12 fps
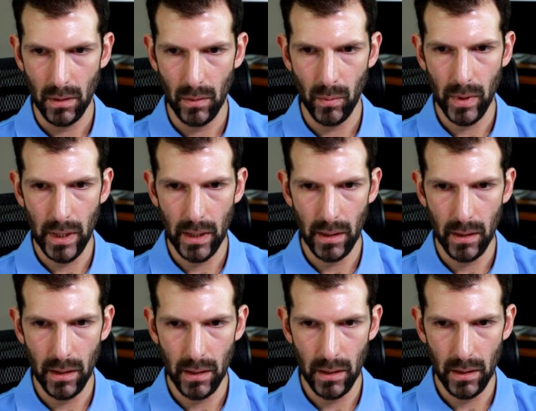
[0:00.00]
We needed
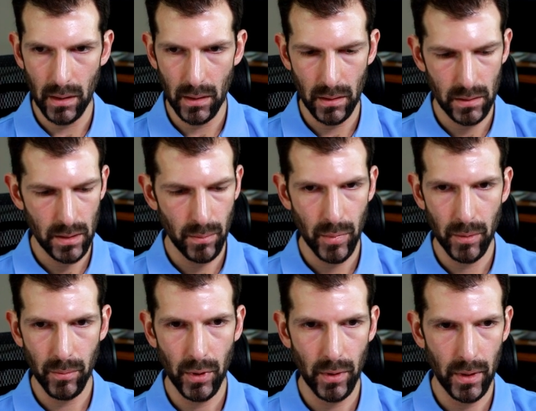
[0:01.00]
the zip
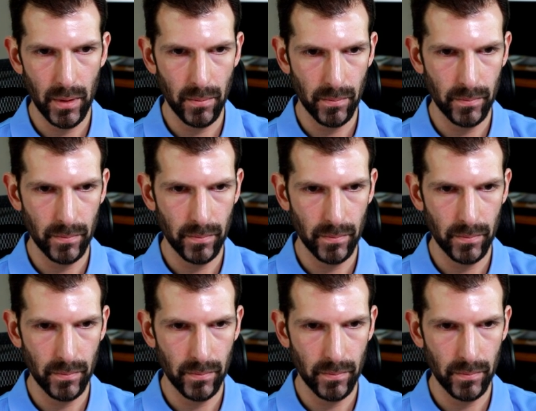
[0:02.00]
input.